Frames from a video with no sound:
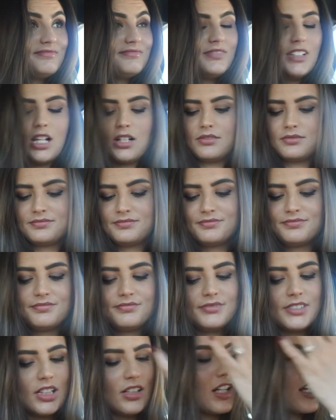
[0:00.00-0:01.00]
No,
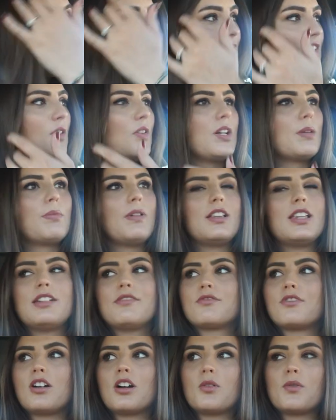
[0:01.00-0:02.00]
no, I have no one to play
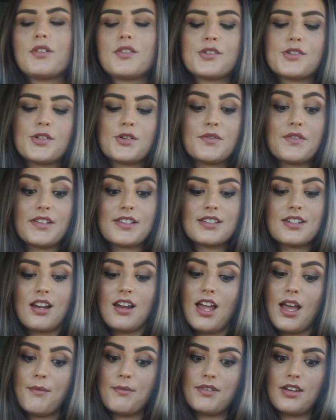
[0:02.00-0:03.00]
leapfrog with, so that's
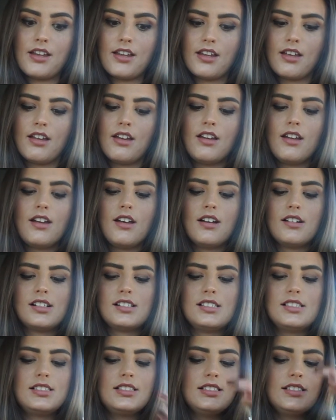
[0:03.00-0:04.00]
not
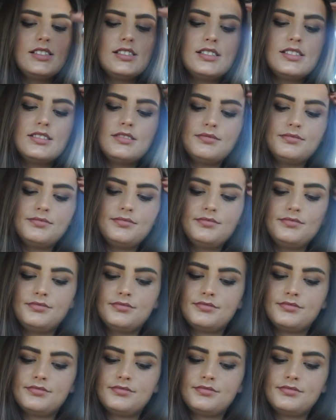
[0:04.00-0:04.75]
happening. Um.